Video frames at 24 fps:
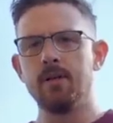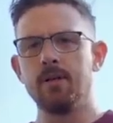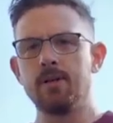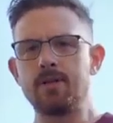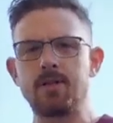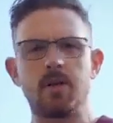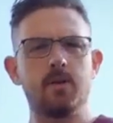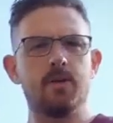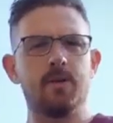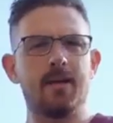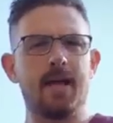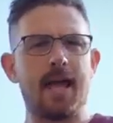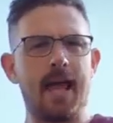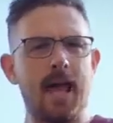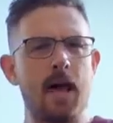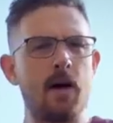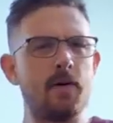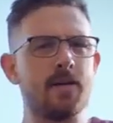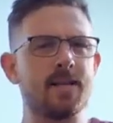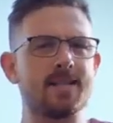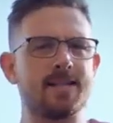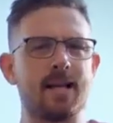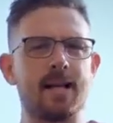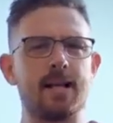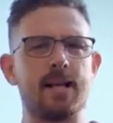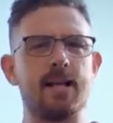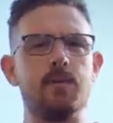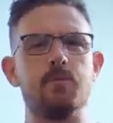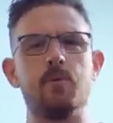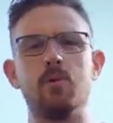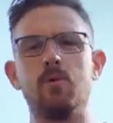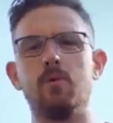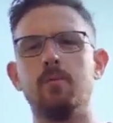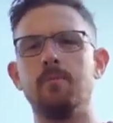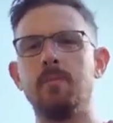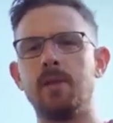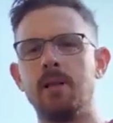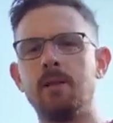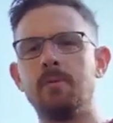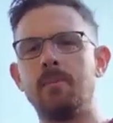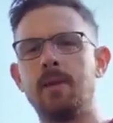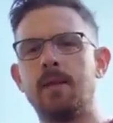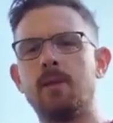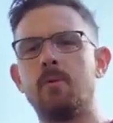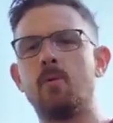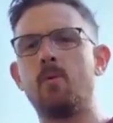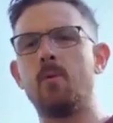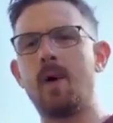So how exactly will
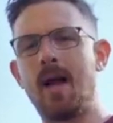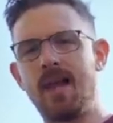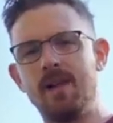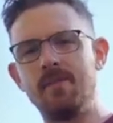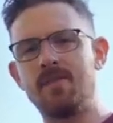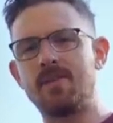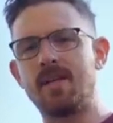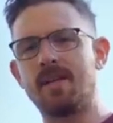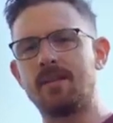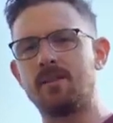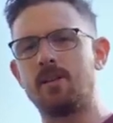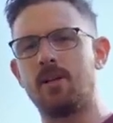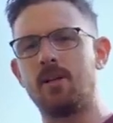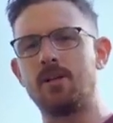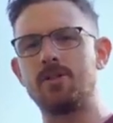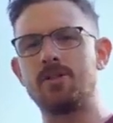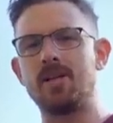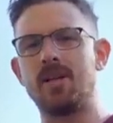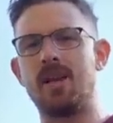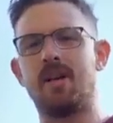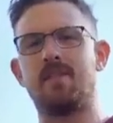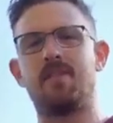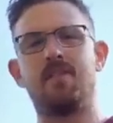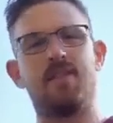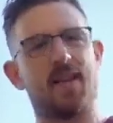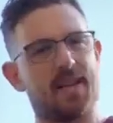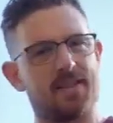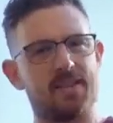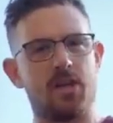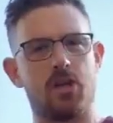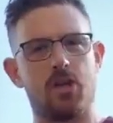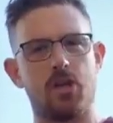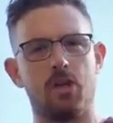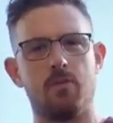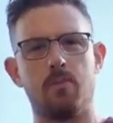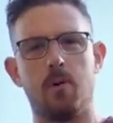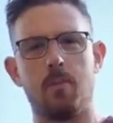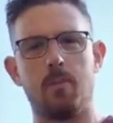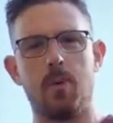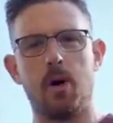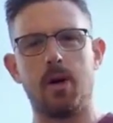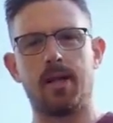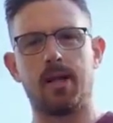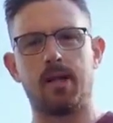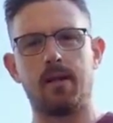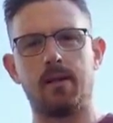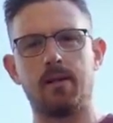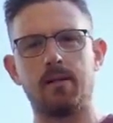millimeter wave technology affect the human
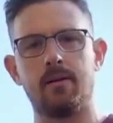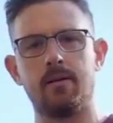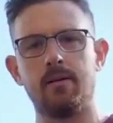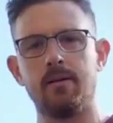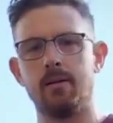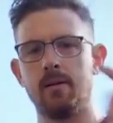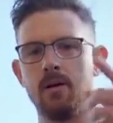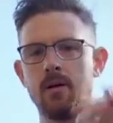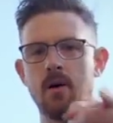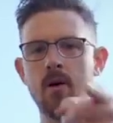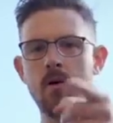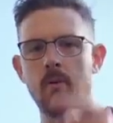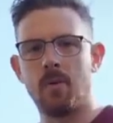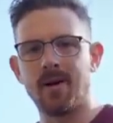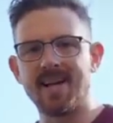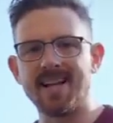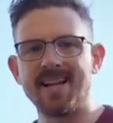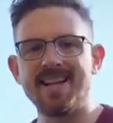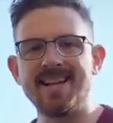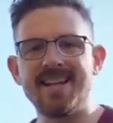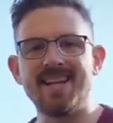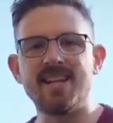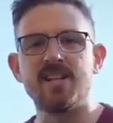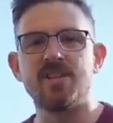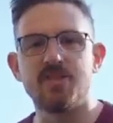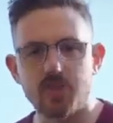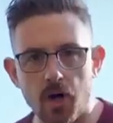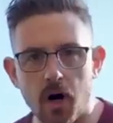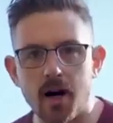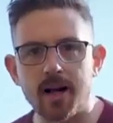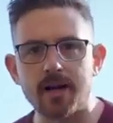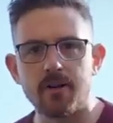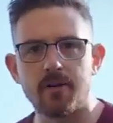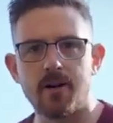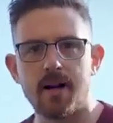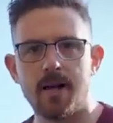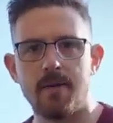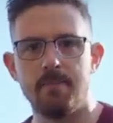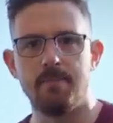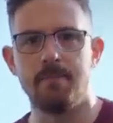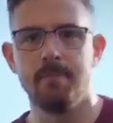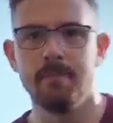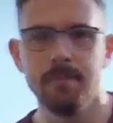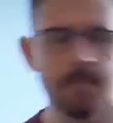body? We're going to need a diagram.